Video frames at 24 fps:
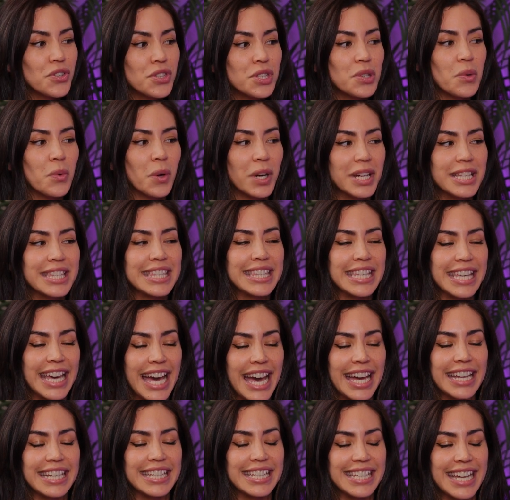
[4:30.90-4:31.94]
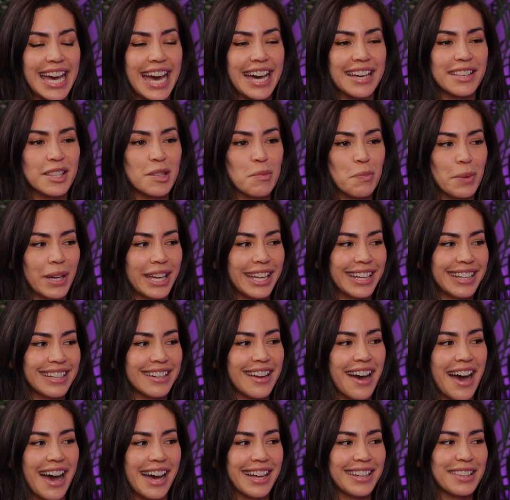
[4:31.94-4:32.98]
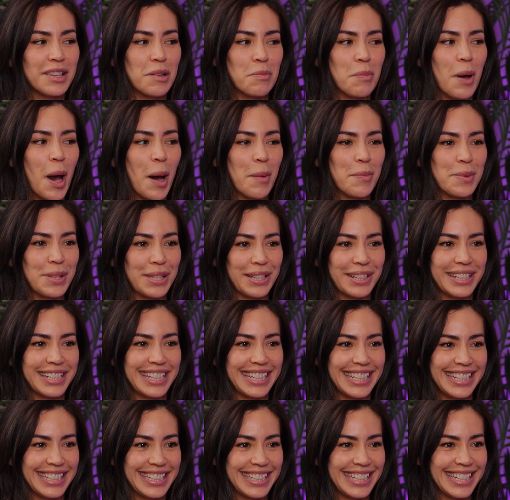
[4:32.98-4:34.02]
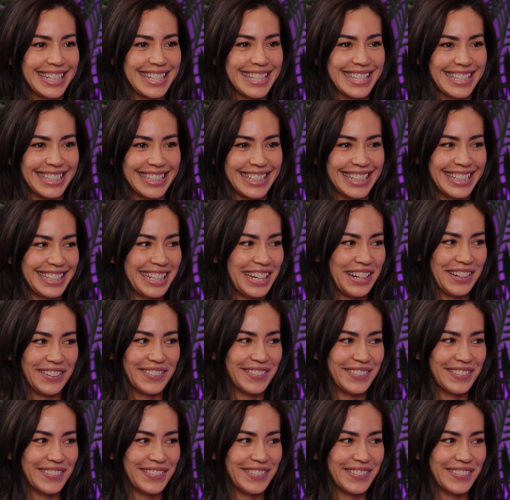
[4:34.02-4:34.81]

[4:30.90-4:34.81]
towards the end, yes, but not the popular kid initially, no.